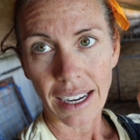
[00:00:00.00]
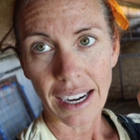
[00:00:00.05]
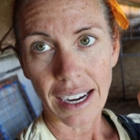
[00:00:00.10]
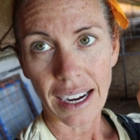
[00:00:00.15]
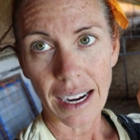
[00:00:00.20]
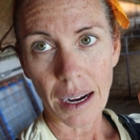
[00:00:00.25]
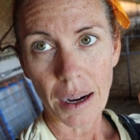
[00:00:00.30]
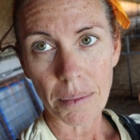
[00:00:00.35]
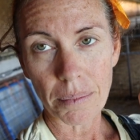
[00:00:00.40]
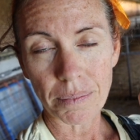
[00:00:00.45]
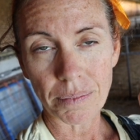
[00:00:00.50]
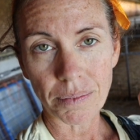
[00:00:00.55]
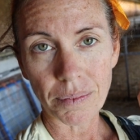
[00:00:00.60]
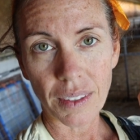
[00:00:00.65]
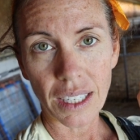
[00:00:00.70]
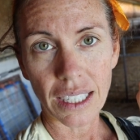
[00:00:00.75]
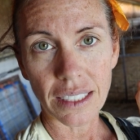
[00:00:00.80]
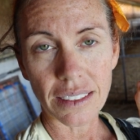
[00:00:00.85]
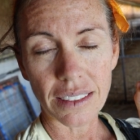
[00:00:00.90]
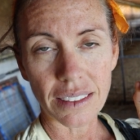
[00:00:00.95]
um,
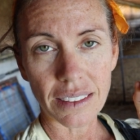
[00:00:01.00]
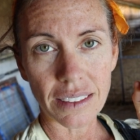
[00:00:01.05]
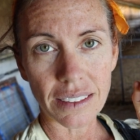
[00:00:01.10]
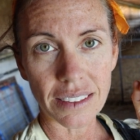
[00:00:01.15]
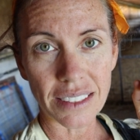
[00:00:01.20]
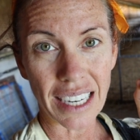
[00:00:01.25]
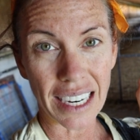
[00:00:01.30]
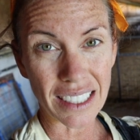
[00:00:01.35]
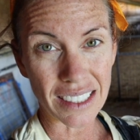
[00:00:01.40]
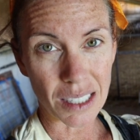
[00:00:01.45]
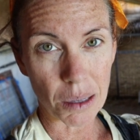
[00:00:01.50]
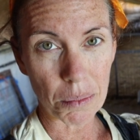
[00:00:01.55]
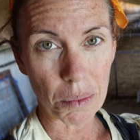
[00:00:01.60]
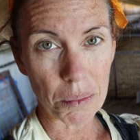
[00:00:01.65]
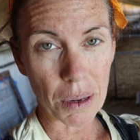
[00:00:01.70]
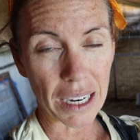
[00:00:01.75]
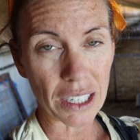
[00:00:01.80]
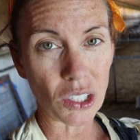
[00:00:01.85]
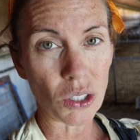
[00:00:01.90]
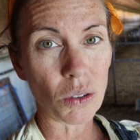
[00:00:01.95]
take some
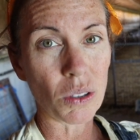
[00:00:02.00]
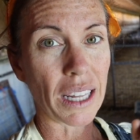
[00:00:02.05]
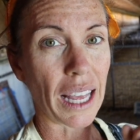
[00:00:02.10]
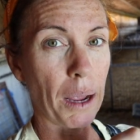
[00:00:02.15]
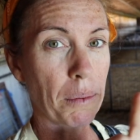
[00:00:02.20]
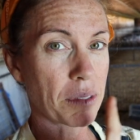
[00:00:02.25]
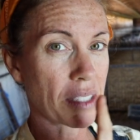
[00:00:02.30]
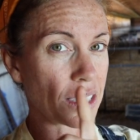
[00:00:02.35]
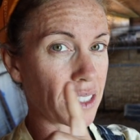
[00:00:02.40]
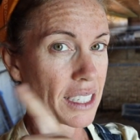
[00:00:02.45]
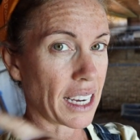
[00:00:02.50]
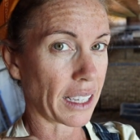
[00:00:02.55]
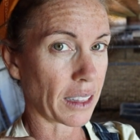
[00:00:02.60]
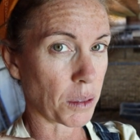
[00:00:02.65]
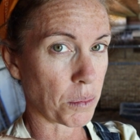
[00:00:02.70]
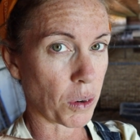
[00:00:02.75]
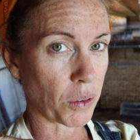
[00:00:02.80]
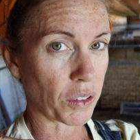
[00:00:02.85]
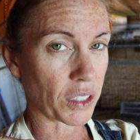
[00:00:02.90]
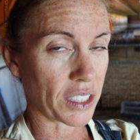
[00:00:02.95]
of my ewe lambs and take
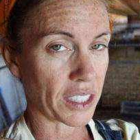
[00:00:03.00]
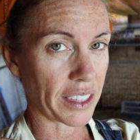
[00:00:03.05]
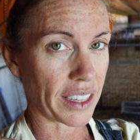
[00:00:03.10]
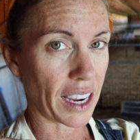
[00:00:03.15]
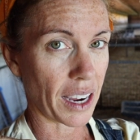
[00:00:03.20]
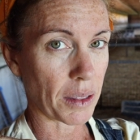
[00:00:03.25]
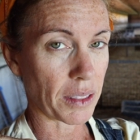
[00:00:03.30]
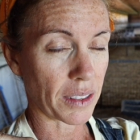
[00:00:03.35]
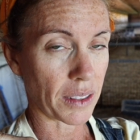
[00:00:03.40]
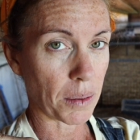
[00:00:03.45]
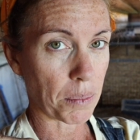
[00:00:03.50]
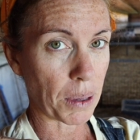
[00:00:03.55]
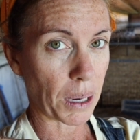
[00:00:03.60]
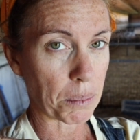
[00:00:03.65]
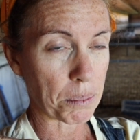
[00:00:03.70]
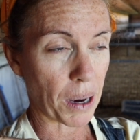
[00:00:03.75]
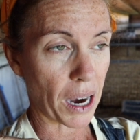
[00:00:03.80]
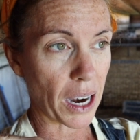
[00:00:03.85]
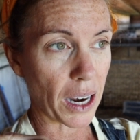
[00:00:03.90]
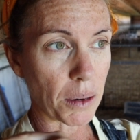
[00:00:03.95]
them over to the, the
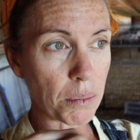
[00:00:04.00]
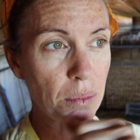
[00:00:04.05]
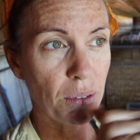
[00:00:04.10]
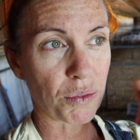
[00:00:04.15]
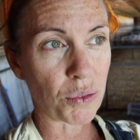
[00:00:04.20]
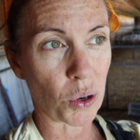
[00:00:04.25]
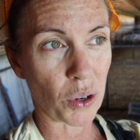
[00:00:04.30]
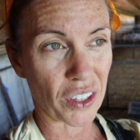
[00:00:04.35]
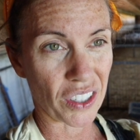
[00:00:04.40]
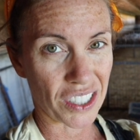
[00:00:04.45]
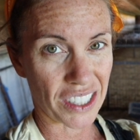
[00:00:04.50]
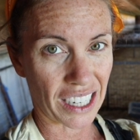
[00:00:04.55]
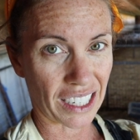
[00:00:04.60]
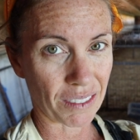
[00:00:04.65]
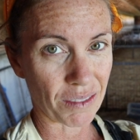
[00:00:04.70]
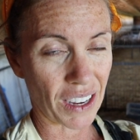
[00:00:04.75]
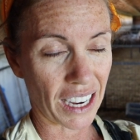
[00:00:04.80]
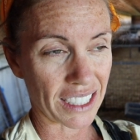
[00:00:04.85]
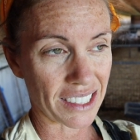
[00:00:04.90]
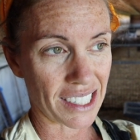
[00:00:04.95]
big barn before their
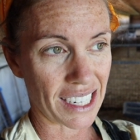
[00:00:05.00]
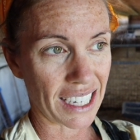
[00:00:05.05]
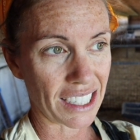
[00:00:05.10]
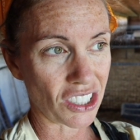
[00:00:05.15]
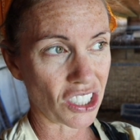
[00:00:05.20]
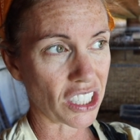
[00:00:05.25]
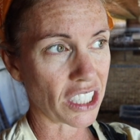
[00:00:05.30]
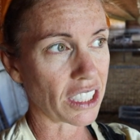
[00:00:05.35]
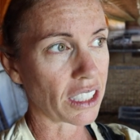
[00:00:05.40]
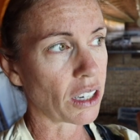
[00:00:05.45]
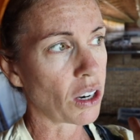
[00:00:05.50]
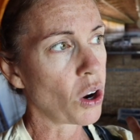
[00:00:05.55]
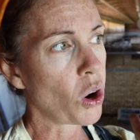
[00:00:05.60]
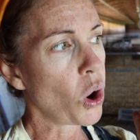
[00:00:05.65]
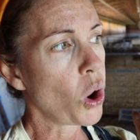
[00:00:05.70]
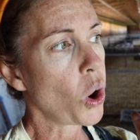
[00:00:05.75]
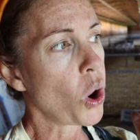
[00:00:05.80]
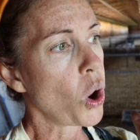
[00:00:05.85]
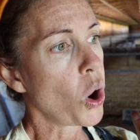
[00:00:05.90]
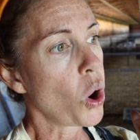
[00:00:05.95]
second vaccination.
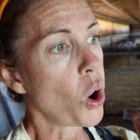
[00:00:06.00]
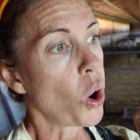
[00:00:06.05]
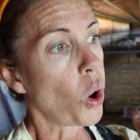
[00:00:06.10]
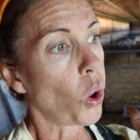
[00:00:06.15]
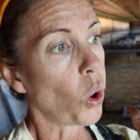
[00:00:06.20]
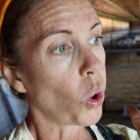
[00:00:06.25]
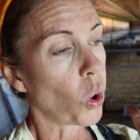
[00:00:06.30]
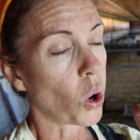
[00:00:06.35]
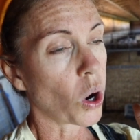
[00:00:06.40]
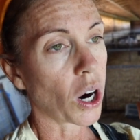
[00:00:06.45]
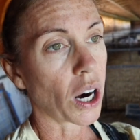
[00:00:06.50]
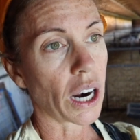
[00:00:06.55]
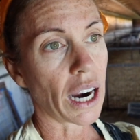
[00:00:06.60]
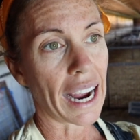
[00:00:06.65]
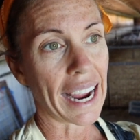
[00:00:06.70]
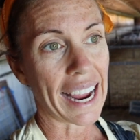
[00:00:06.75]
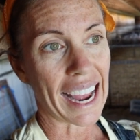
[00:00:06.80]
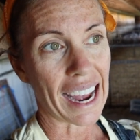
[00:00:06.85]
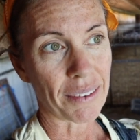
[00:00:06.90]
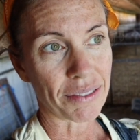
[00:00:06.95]
Or
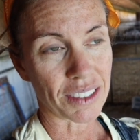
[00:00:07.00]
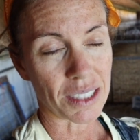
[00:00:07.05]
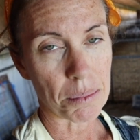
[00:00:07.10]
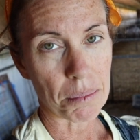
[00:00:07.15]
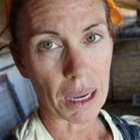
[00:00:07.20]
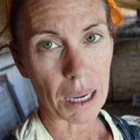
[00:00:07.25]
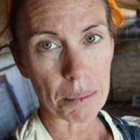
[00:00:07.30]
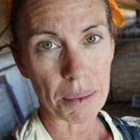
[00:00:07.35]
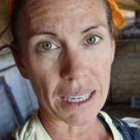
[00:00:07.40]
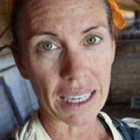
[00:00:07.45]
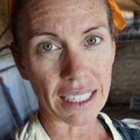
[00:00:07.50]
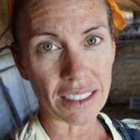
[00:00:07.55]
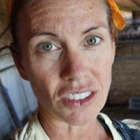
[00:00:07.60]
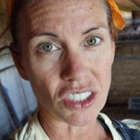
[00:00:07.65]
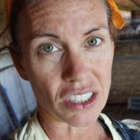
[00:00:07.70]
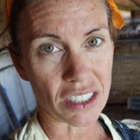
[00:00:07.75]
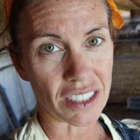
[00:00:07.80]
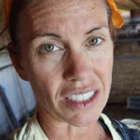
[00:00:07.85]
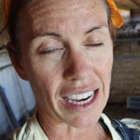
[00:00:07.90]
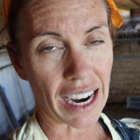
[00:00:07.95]
I have to maybe
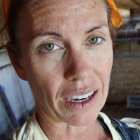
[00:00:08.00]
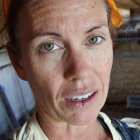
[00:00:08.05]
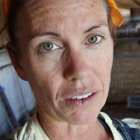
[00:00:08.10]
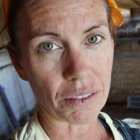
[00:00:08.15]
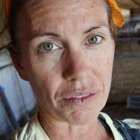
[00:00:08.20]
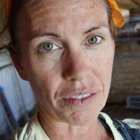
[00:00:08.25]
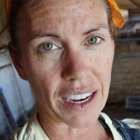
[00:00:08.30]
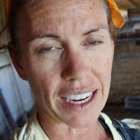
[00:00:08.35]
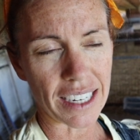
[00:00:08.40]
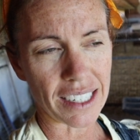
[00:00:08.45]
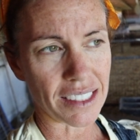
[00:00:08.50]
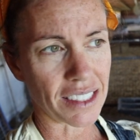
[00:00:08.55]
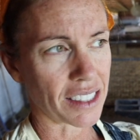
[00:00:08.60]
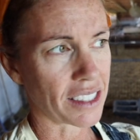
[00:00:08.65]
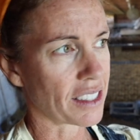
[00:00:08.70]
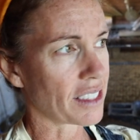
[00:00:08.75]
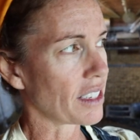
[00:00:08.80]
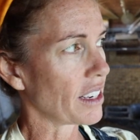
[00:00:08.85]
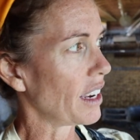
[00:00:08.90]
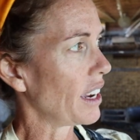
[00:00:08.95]
just
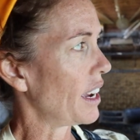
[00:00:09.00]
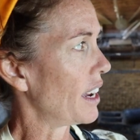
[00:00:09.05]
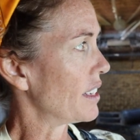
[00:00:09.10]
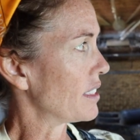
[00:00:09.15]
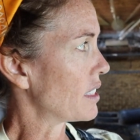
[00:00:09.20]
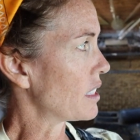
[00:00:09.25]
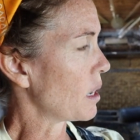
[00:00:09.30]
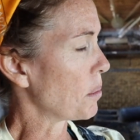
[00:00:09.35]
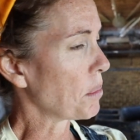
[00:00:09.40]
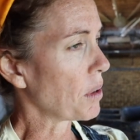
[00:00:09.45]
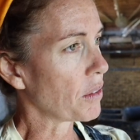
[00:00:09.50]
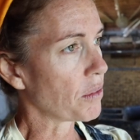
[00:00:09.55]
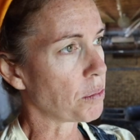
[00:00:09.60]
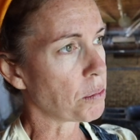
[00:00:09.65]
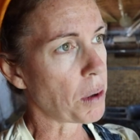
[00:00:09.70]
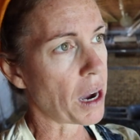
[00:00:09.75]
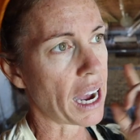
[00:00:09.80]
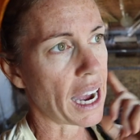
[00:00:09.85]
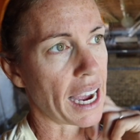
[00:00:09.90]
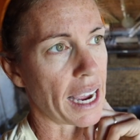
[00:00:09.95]
sacrifice uh, some of
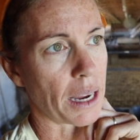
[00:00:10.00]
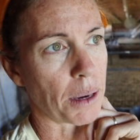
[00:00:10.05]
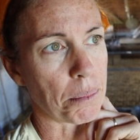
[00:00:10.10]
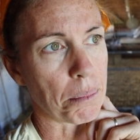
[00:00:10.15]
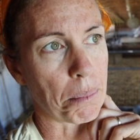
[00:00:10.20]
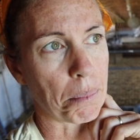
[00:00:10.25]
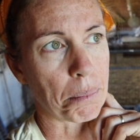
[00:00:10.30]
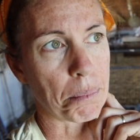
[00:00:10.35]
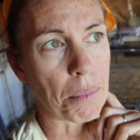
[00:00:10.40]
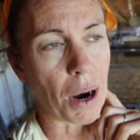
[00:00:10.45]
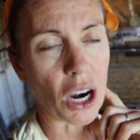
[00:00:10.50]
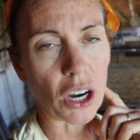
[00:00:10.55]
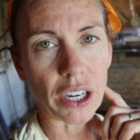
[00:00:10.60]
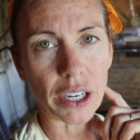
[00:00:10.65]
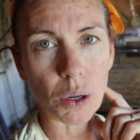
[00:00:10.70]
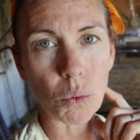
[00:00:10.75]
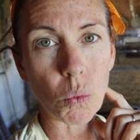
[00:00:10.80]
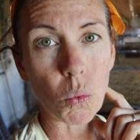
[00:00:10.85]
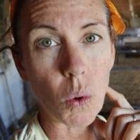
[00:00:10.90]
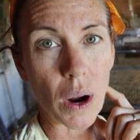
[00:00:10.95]
my
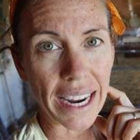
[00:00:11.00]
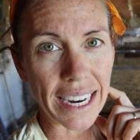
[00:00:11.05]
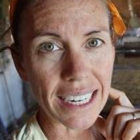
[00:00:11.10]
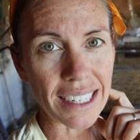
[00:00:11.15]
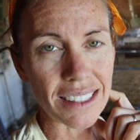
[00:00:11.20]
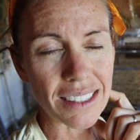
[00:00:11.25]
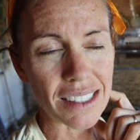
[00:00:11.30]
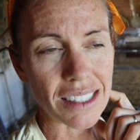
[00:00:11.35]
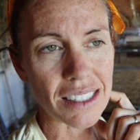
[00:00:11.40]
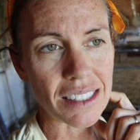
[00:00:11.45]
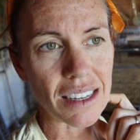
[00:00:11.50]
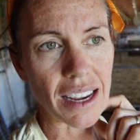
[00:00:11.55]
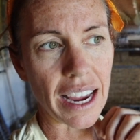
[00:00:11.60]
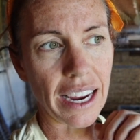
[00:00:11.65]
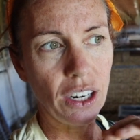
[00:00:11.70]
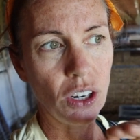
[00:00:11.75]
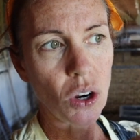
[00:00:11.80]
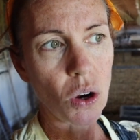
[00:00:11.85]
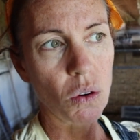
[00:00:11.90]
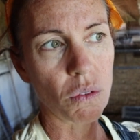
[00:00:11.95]
market weights
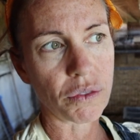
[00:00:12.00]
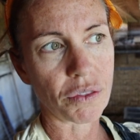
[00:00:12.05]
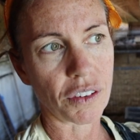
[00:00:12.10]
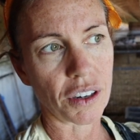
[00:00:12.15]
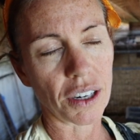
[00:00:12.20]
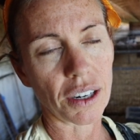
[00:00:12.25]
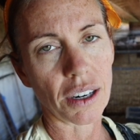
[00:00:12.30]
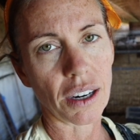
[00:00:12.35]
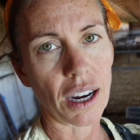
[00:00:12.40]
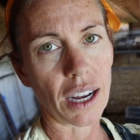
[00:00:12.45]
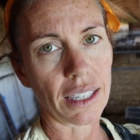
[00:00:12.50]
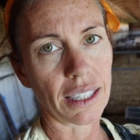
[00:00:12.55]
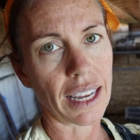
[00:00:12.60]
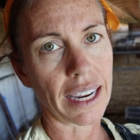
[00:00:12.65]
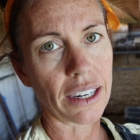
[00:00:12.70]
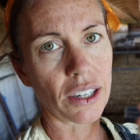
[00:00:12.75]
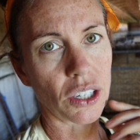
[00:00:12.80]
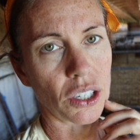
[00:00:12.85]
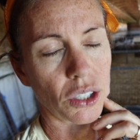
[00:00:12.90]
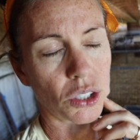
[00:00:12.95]
and go for a
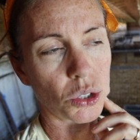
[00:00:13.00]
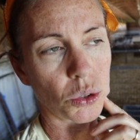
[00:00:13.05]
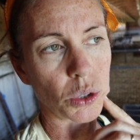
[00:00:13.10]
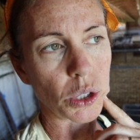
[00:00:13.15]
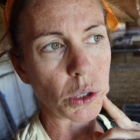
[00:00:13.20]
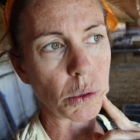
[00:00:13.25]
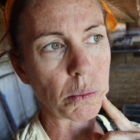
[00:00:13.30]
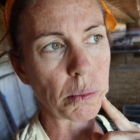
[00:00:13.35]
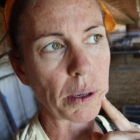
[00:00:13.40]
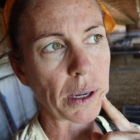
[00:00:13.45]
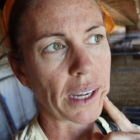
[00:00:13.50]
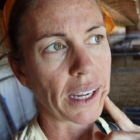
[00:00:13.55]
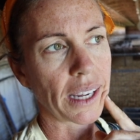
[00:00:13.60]
lighter group.